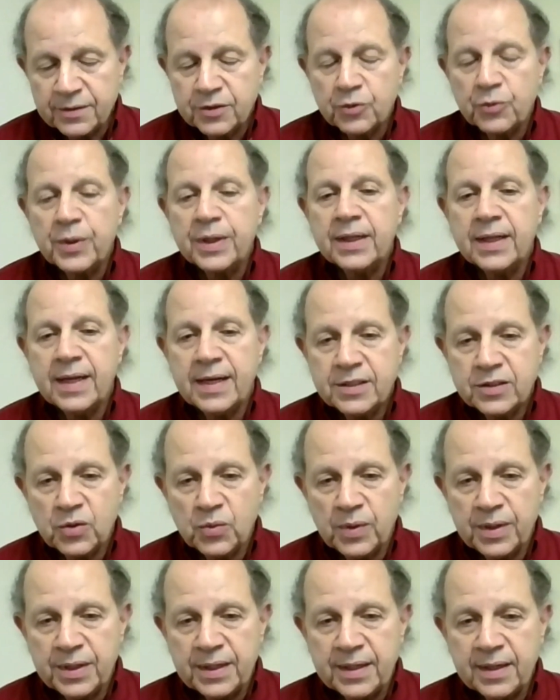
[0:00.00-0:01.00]
to relate to
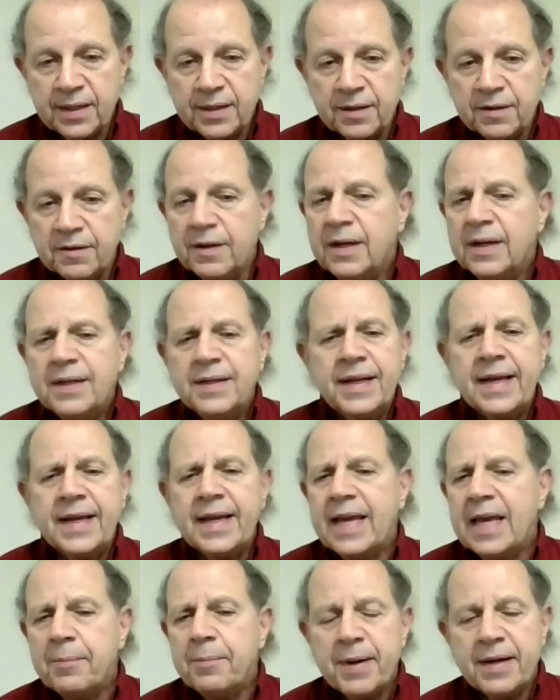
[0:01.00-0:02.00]
one another, to
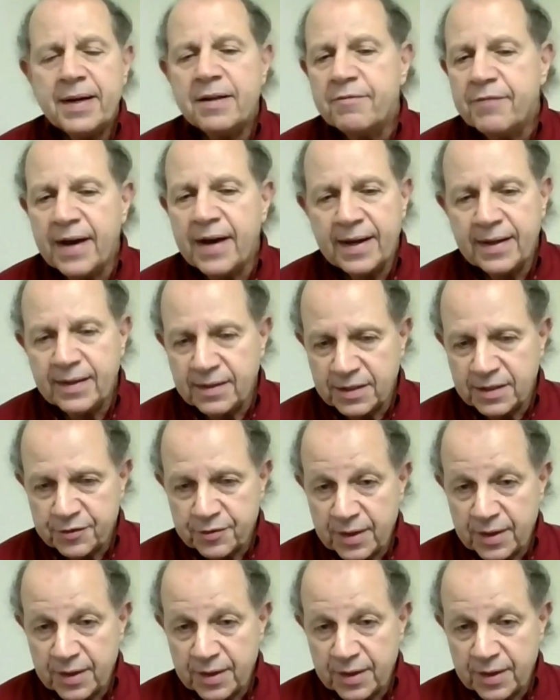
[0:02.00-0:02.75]
keep any violence.